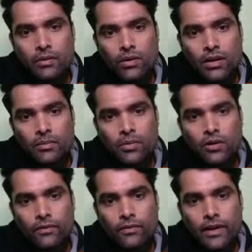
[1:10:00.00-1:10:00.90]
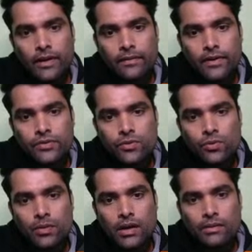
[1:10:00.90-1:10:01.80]
1 upon 5 raised to
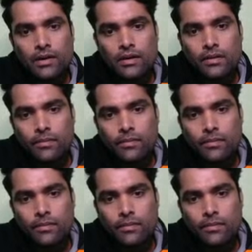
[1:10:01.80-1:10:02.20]
power